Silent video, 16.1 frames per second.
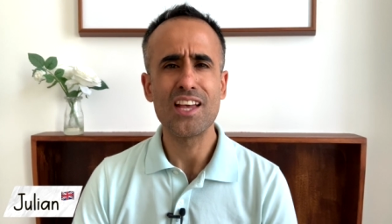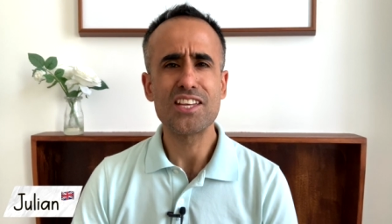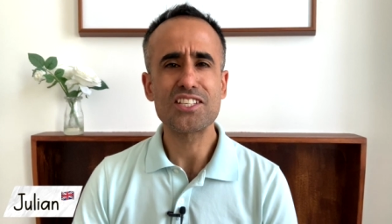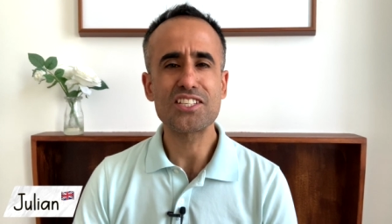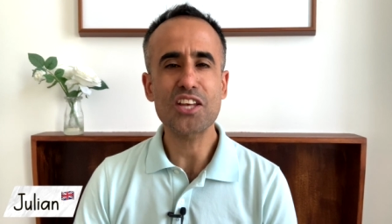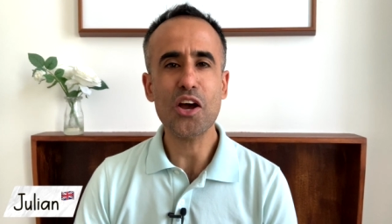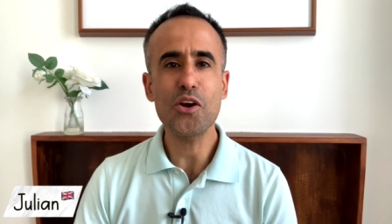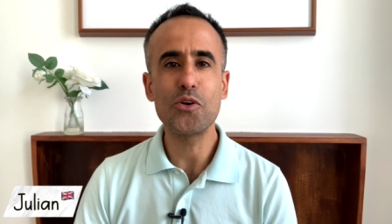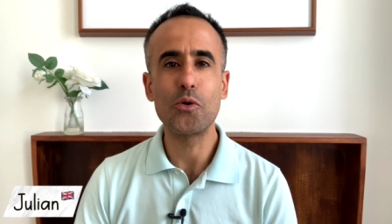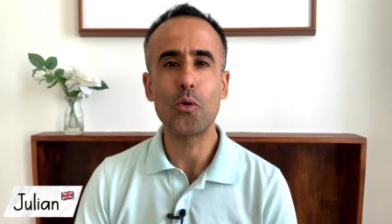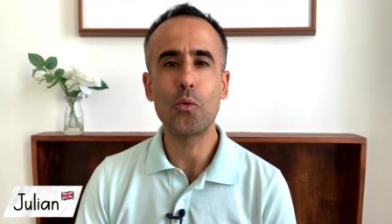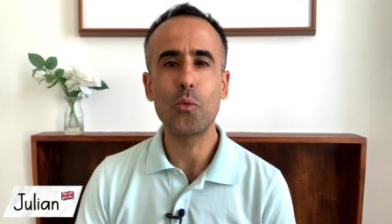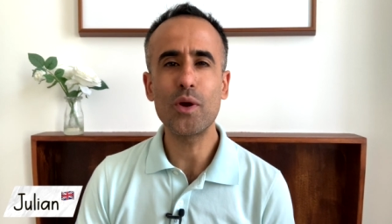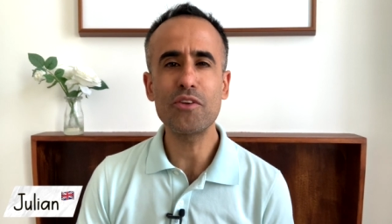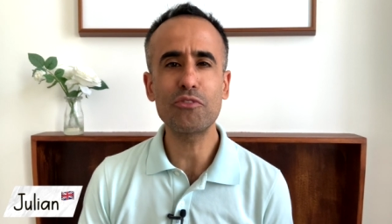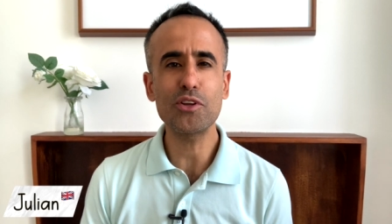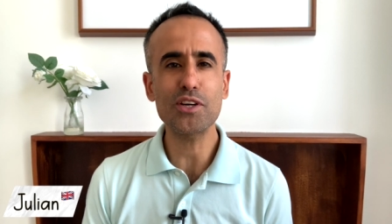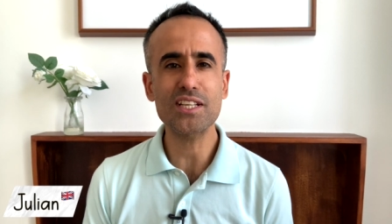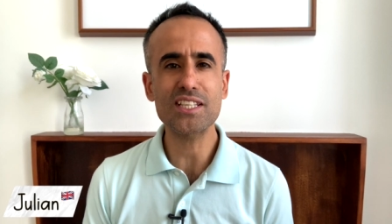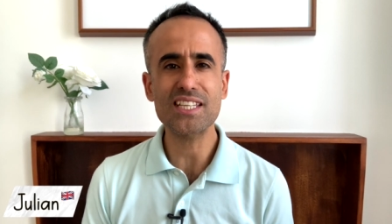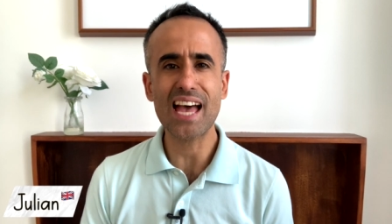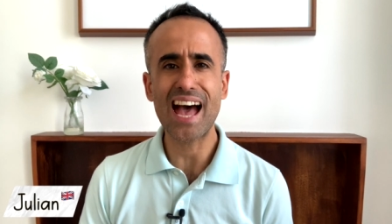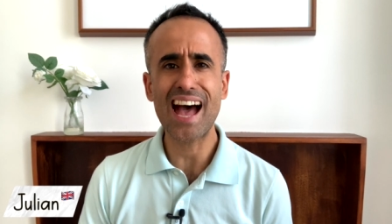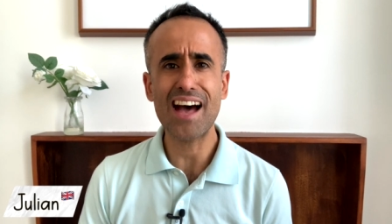So we've
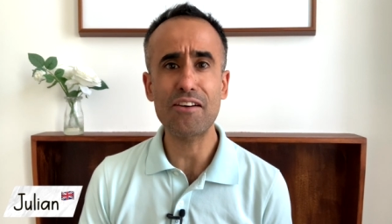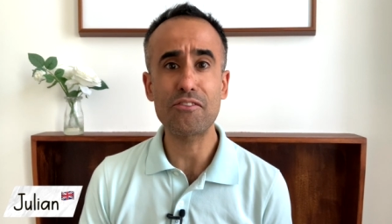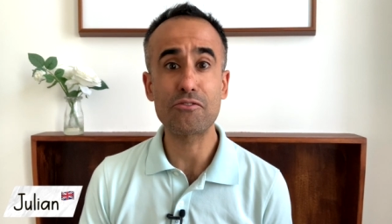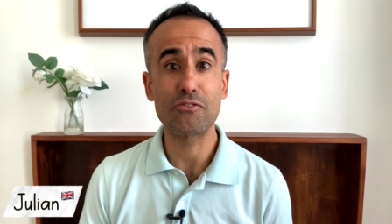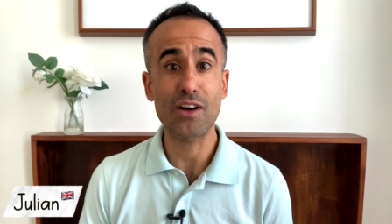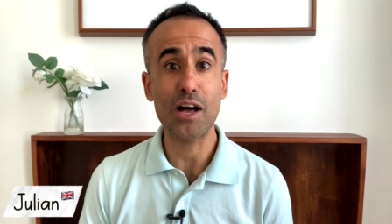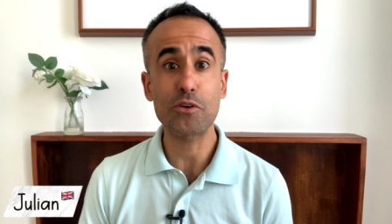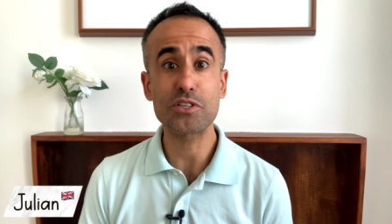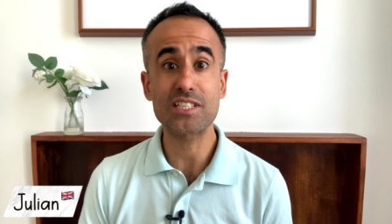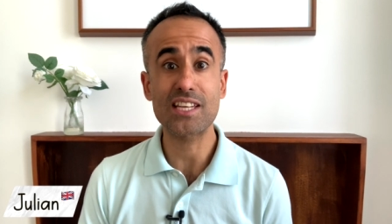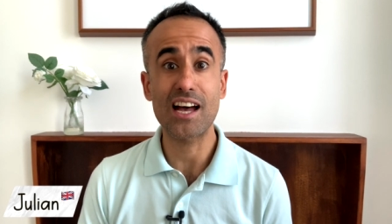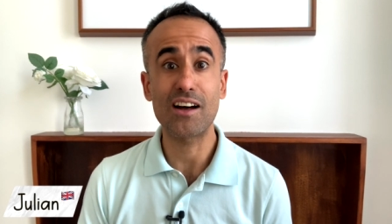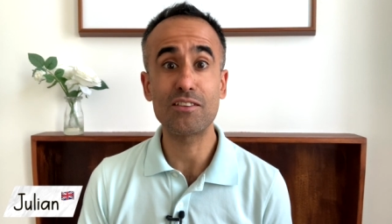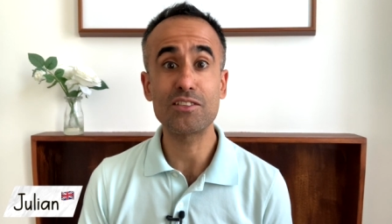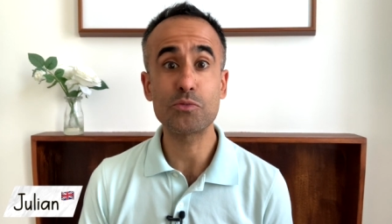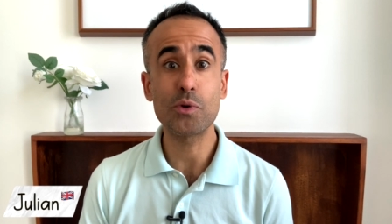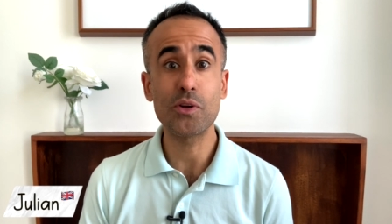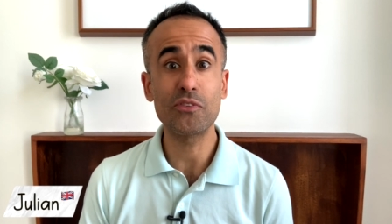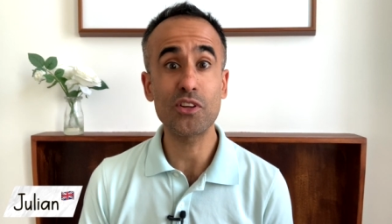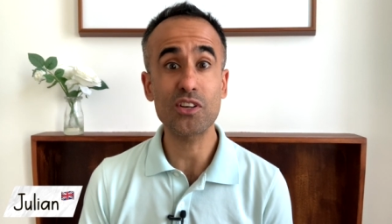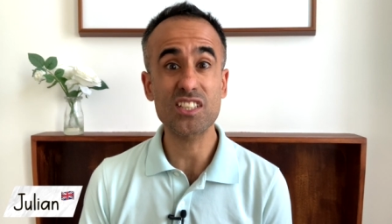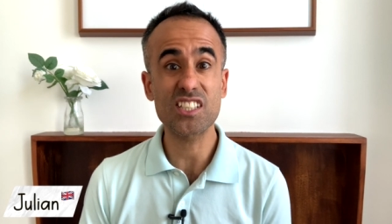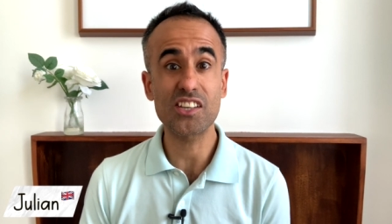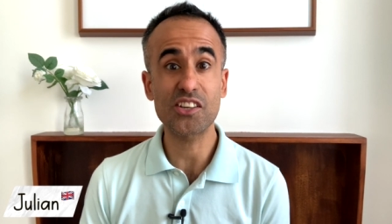looked at vowel sounds, we've
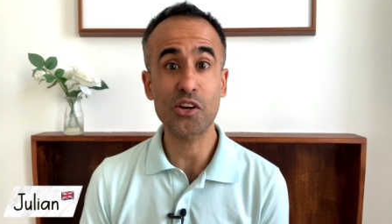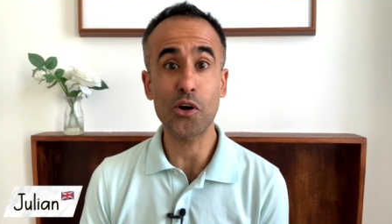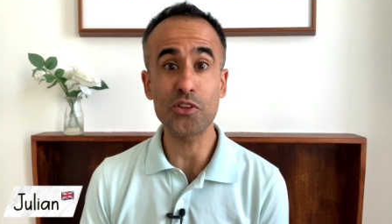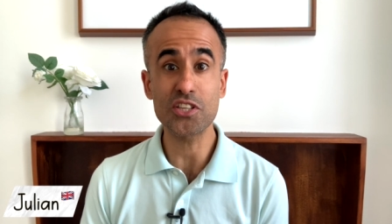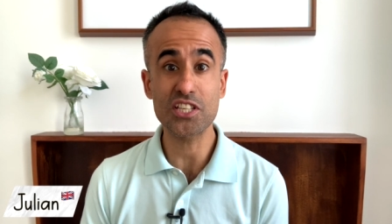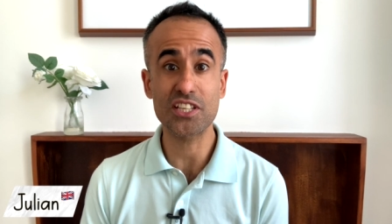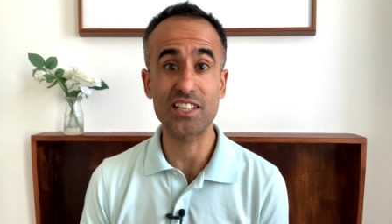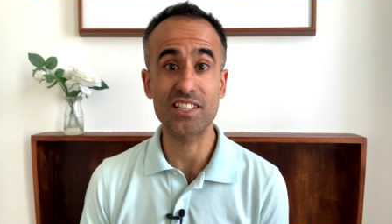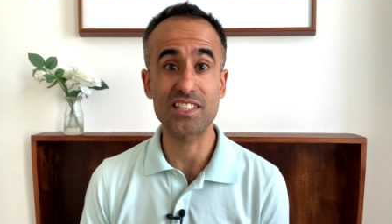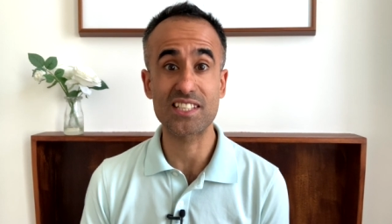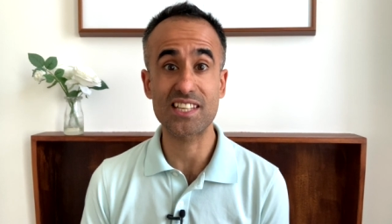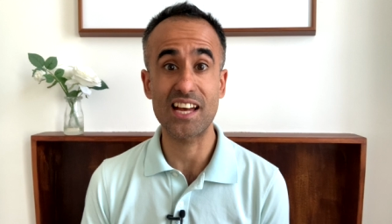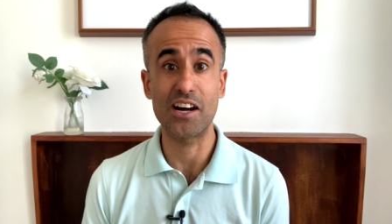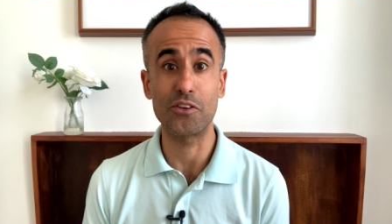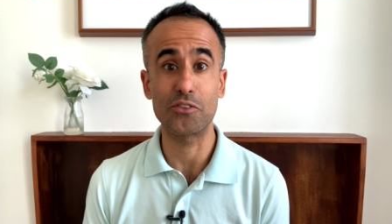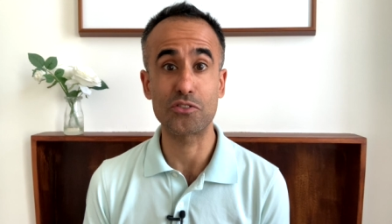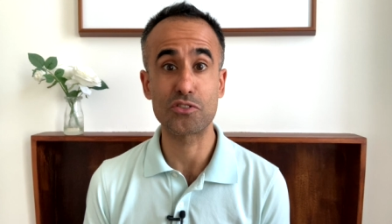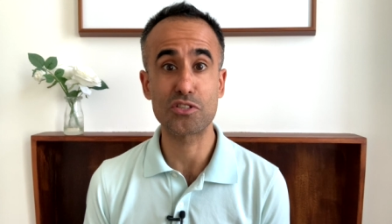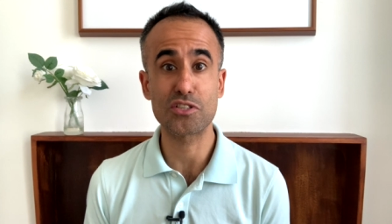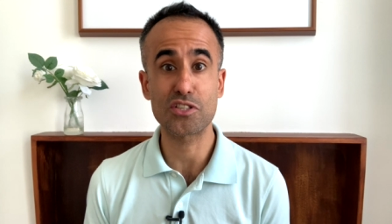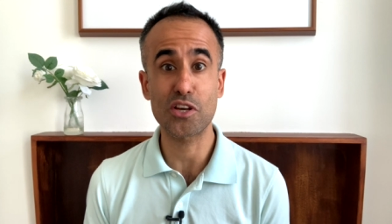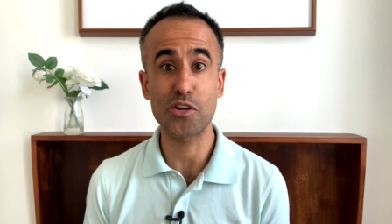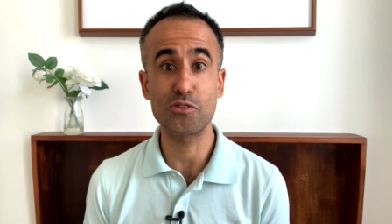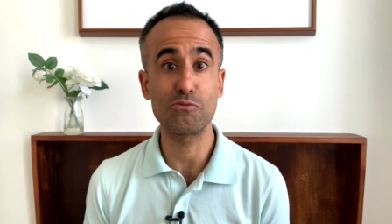looked at consonant sounds.
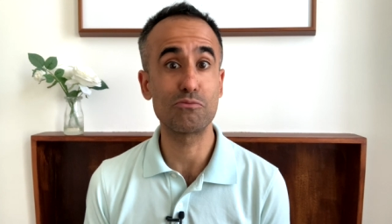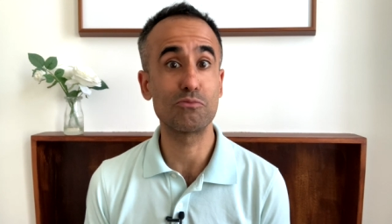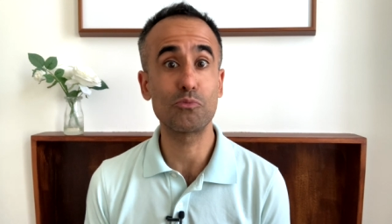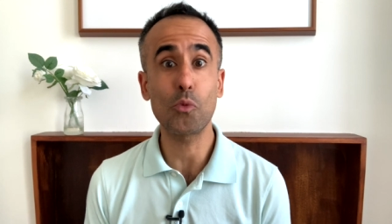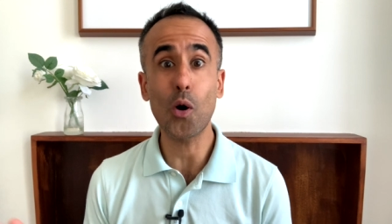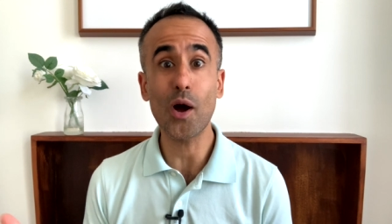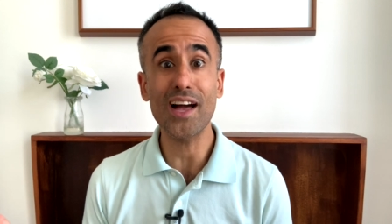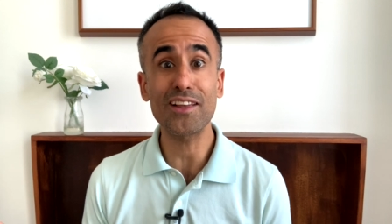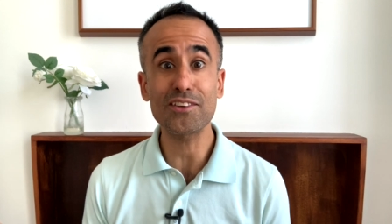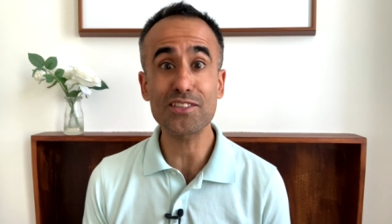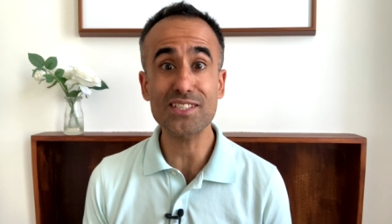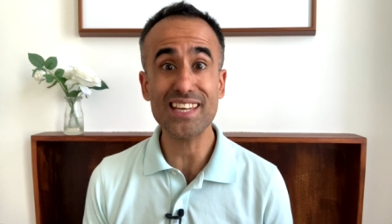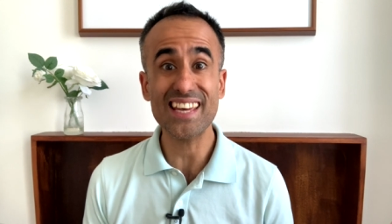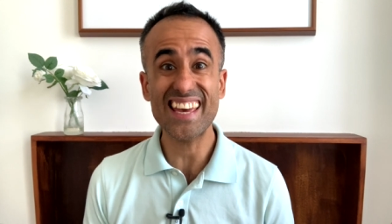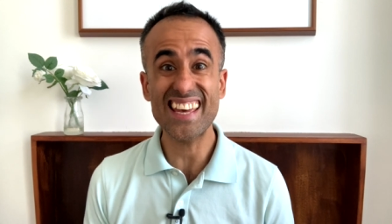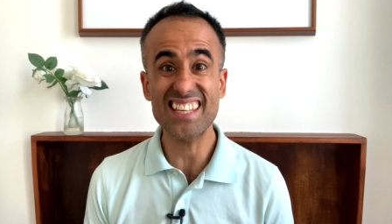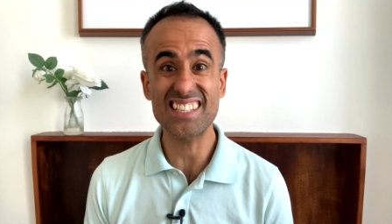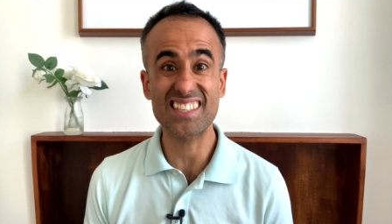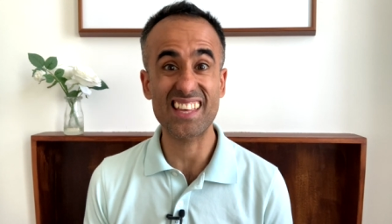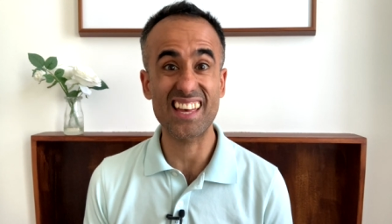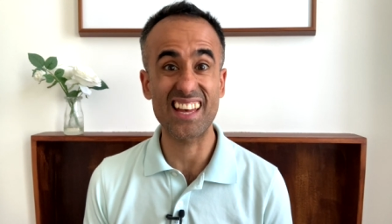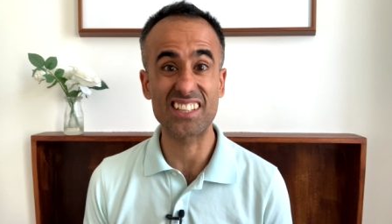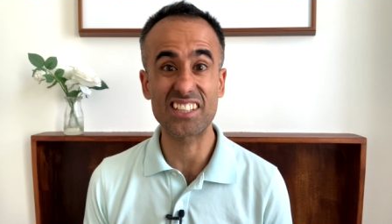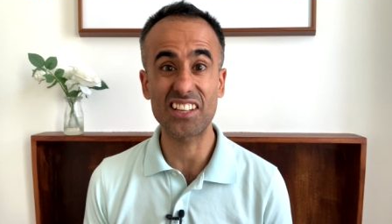So what else is
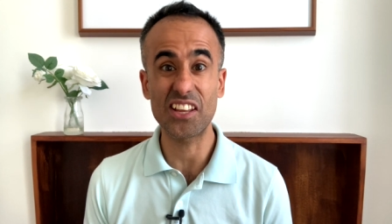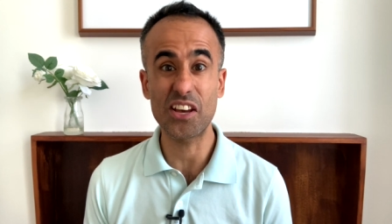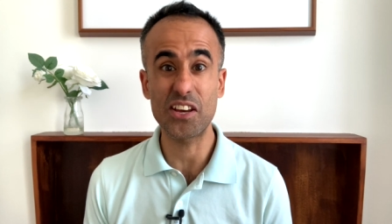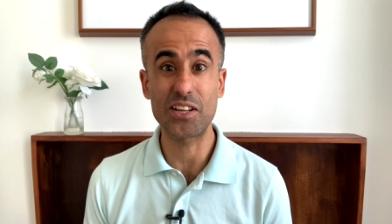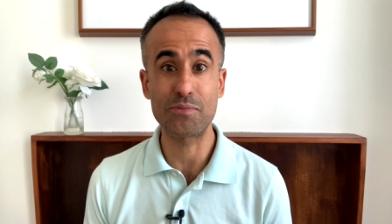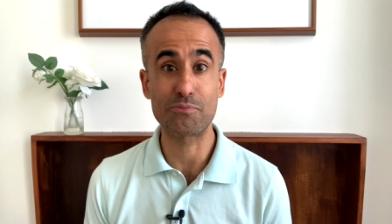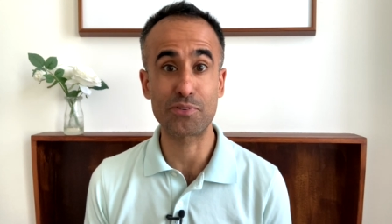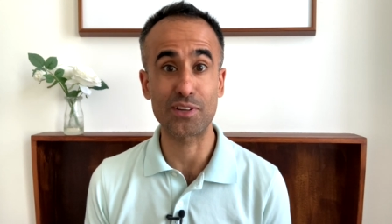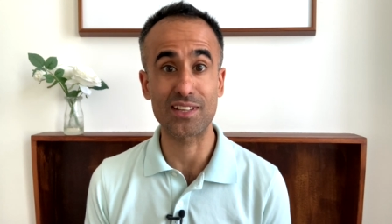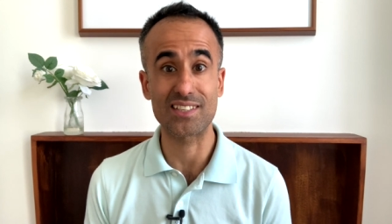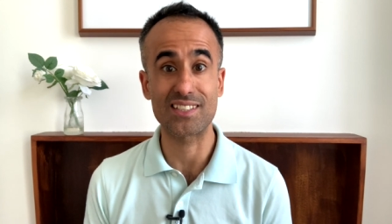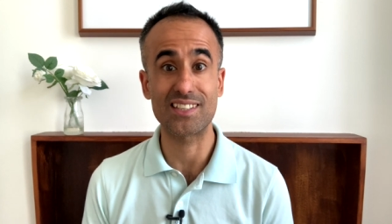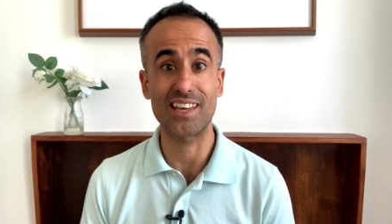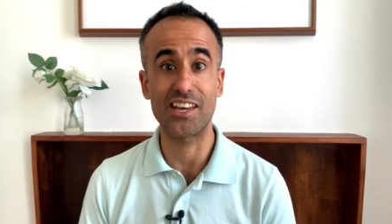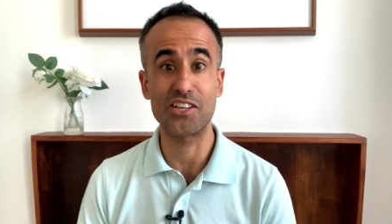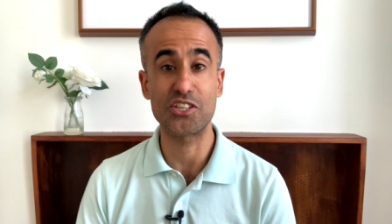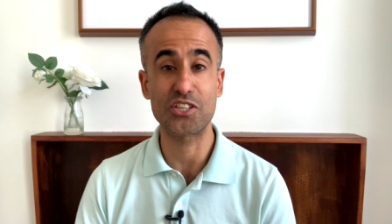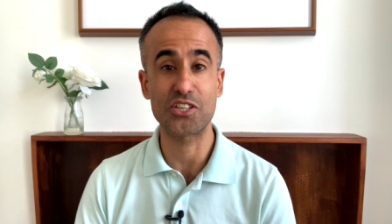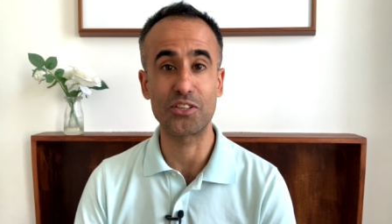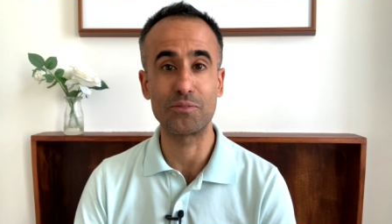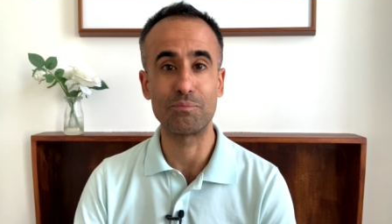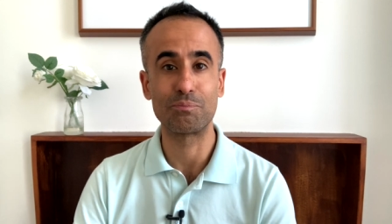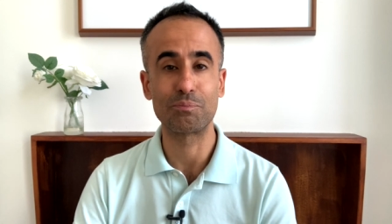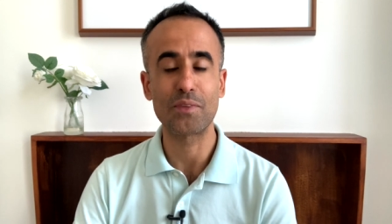there to learn in pronunciation?